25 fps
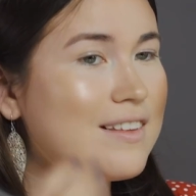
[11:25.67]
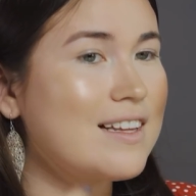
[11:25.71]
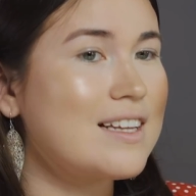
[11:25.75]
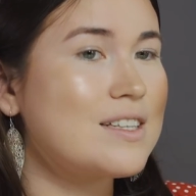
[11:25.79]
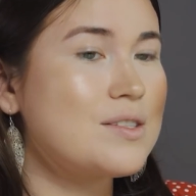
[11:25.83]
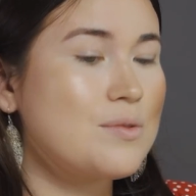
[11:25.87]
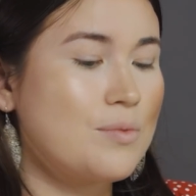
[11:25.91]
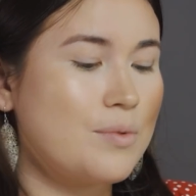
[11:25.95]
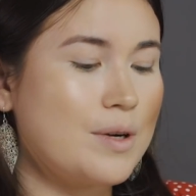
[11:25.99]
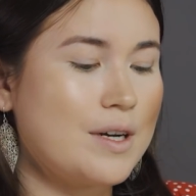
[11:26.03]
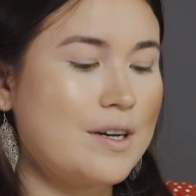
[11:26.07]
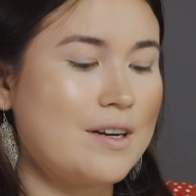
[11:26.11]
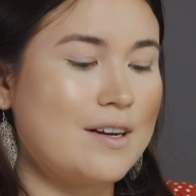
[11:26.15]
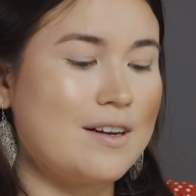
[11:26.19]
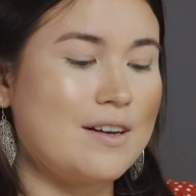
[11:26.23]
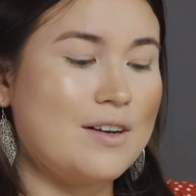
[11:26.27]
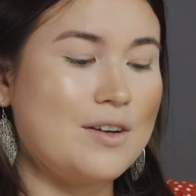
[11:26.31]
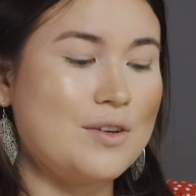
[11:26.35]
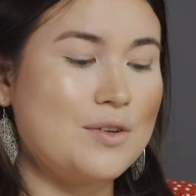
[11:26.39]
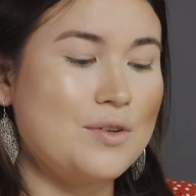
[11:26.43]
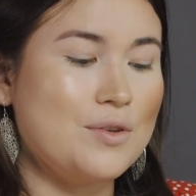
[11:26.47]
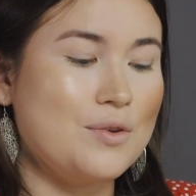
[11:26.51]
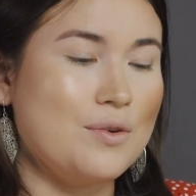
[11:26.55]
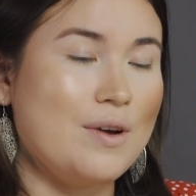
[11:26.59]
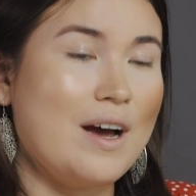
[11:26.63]
That's where
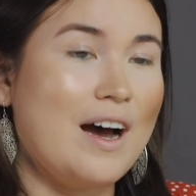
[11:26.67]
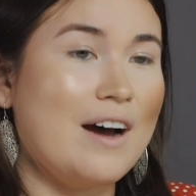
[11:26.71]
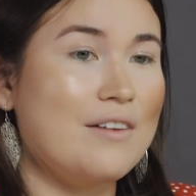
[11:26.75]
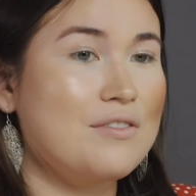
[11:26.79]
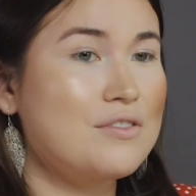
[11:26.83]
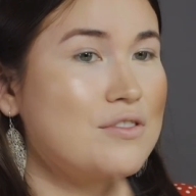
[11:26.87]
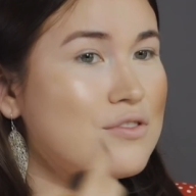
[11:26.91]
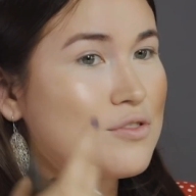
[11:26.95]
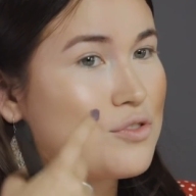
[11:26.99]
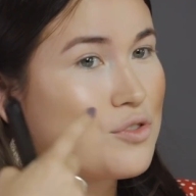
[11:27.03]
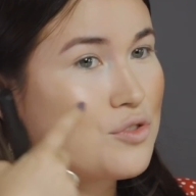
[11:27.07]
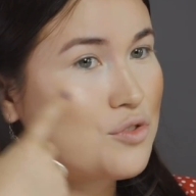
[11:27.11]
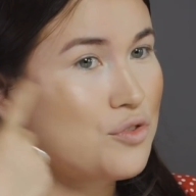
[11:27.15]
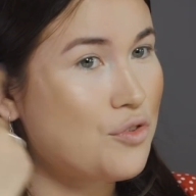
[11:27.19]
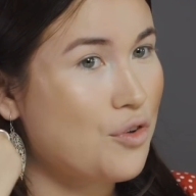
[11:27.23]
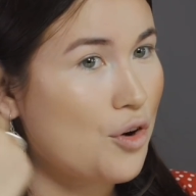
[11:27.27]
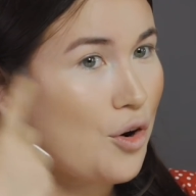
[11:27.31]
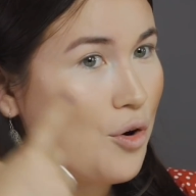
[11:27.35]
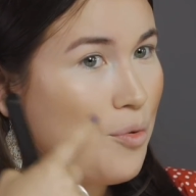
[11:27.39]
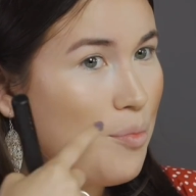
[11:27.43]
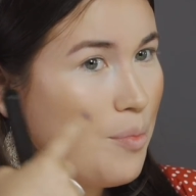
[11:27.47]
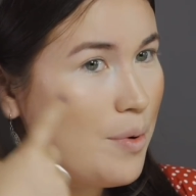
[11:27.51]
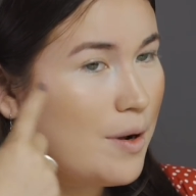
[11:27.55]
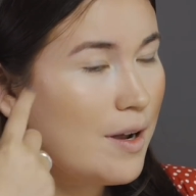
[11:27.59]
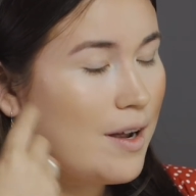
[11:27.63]
you have to
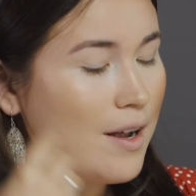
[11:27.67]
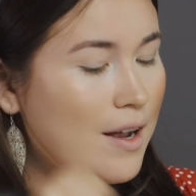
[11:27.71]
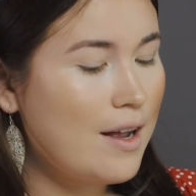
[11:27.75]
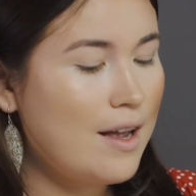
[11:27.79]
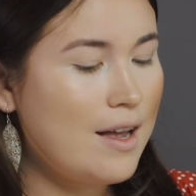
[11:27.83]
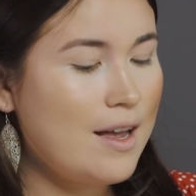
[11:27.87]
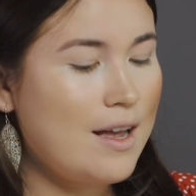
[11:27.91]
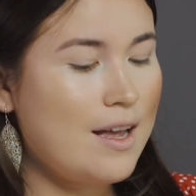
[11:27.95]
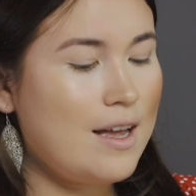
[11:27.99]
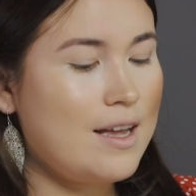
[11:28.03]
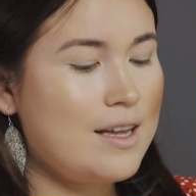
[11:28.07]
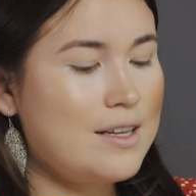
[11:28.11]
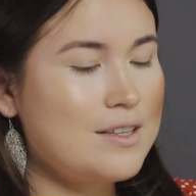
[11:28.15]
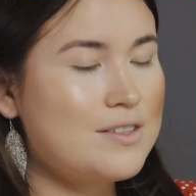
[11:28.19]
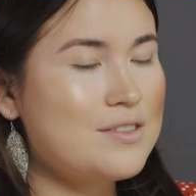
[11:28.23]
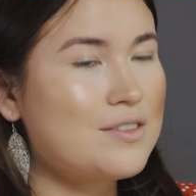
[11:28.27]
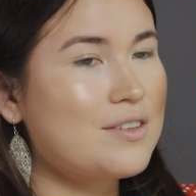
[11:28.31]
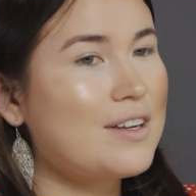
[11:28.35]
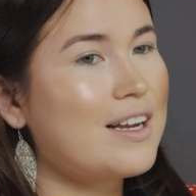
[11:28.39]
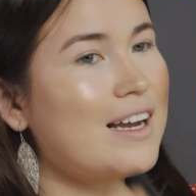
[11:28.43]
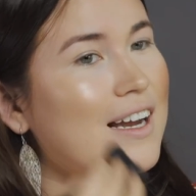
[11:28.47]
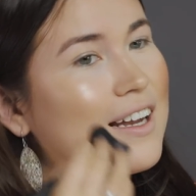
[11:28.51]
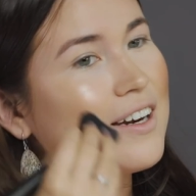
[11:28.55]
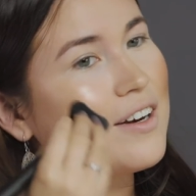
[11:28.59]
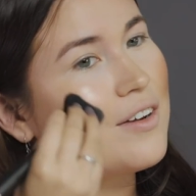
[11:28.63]
strobe to
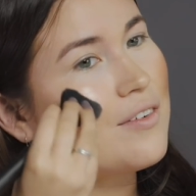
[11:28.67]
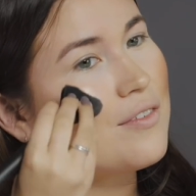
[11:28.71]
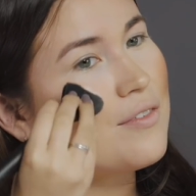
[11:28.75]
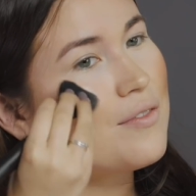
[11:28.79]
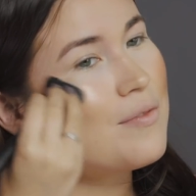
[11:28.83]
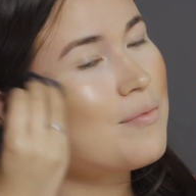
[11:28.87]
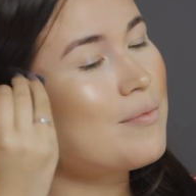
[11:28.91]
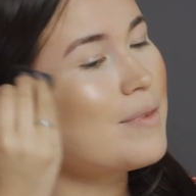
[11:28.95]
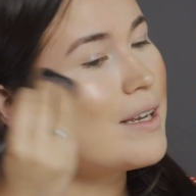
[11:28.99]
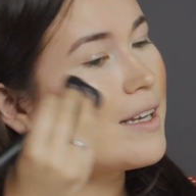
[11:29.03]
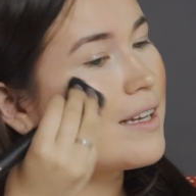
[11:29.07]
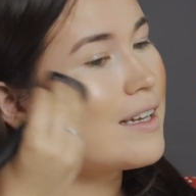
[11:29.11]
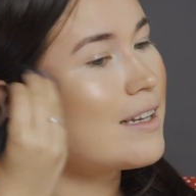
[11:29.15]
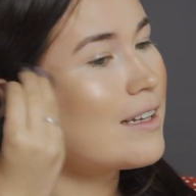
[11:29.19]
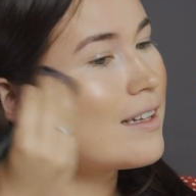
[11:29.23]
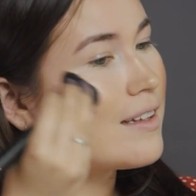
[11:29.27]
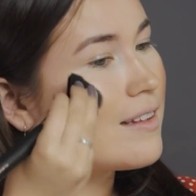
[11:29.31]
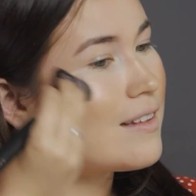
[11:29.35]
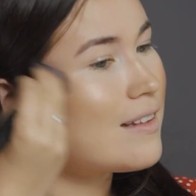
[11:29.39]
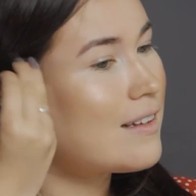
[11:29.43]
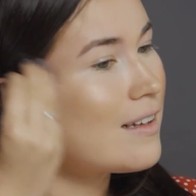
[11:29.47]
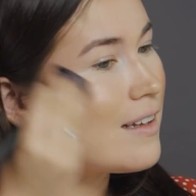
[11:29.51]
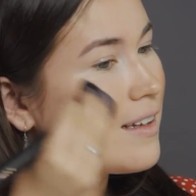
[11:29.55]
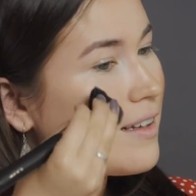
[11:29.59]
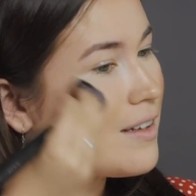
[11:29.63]
kind of make it,
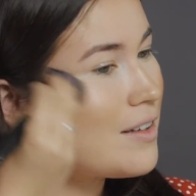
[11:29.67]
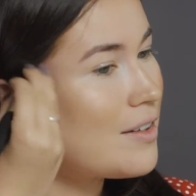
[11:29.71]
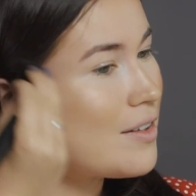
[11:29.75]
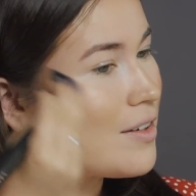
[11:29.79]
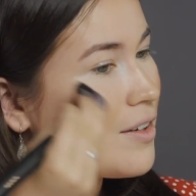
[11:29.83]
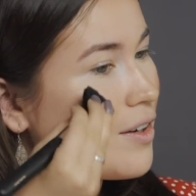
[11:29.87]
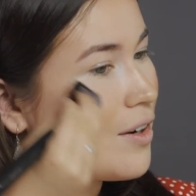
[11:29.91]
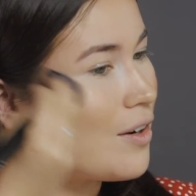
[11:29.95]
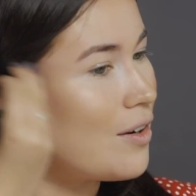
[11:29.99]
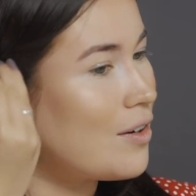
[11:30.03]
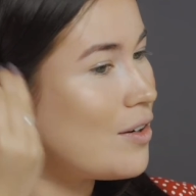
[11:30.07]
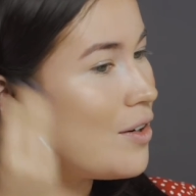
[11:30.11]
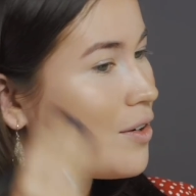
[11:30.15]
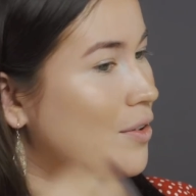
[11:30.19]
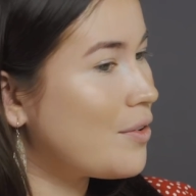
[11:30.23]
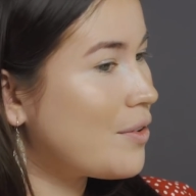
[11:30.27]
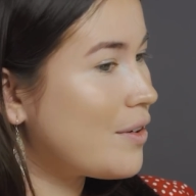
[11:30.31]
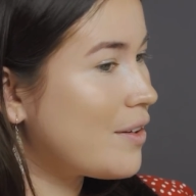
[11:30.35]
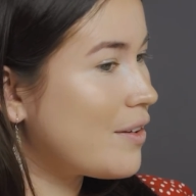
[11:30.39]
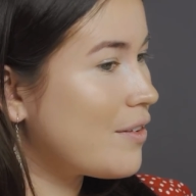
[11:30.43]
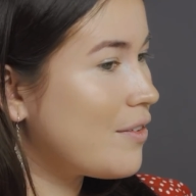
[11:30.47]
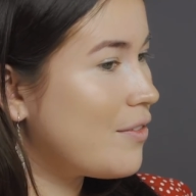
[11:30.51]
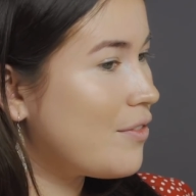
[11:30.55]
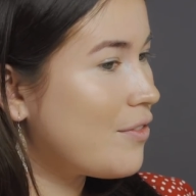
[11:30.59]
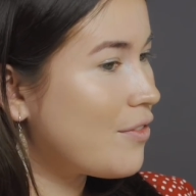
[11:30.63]
you know, look
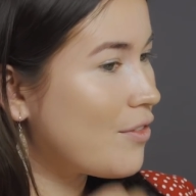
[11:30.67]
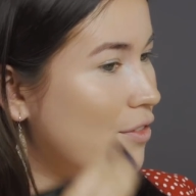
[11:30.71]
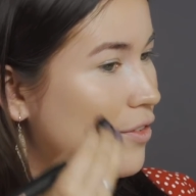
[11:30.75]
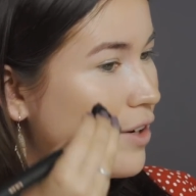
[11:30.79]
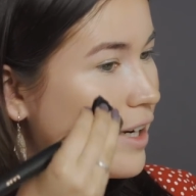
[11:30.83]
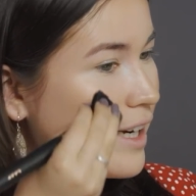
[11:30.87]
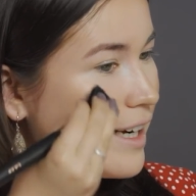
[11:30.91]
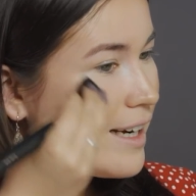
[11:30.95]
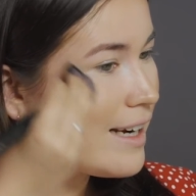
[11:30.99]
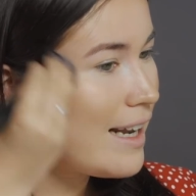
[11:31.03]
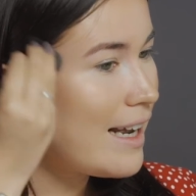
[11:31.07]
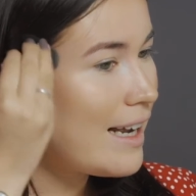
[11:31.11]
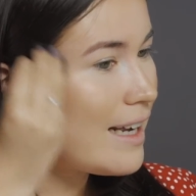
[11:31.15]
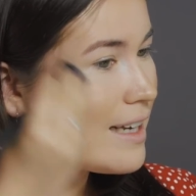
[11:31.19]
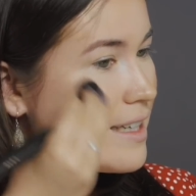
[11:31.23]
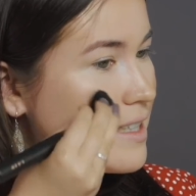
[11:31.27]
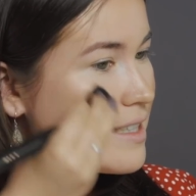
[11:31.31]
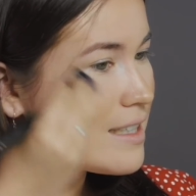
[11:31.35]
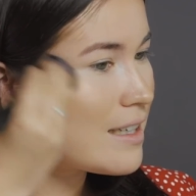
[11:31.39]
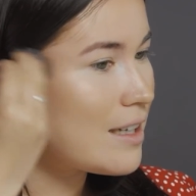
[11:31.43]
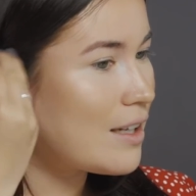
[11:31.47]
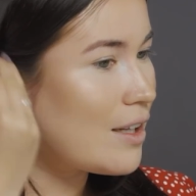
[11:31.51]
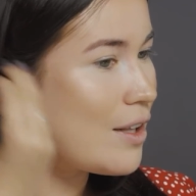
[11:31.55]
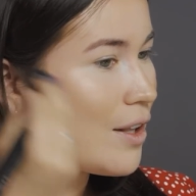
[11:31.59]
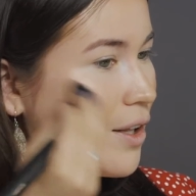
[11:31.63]
really nice
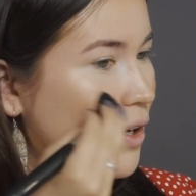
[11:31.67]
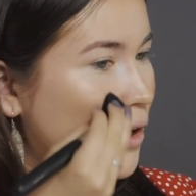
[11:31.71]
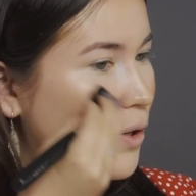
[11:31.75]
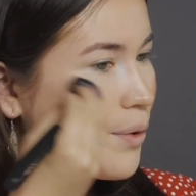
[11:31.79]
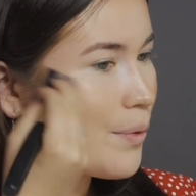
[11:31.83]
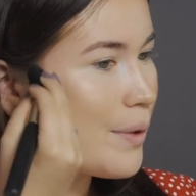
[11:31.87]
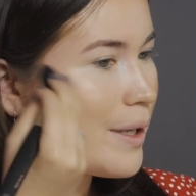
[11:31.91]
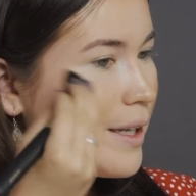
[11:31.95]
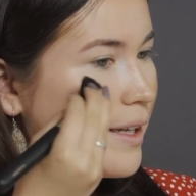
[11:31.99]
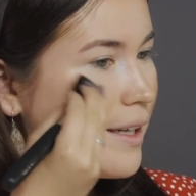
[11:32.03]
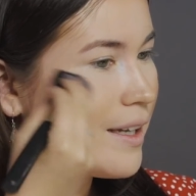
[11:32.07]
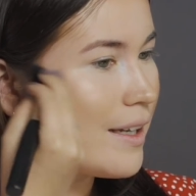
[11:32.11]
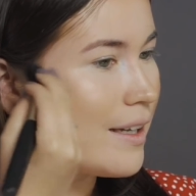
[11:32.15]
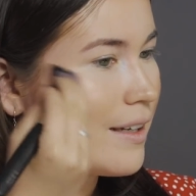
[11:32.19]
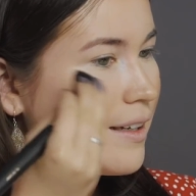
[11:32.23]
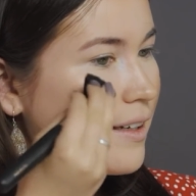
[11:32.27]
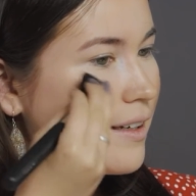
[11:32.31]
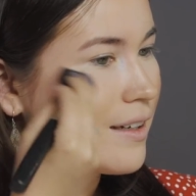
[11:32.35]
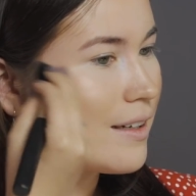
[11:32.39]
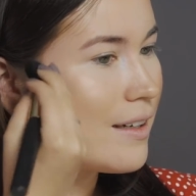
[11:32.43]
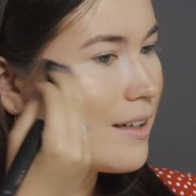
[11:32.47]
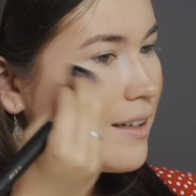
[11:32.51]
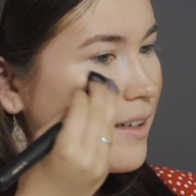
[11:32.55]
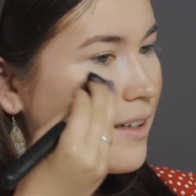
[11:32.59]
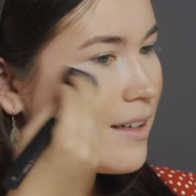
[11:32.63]
and glowy and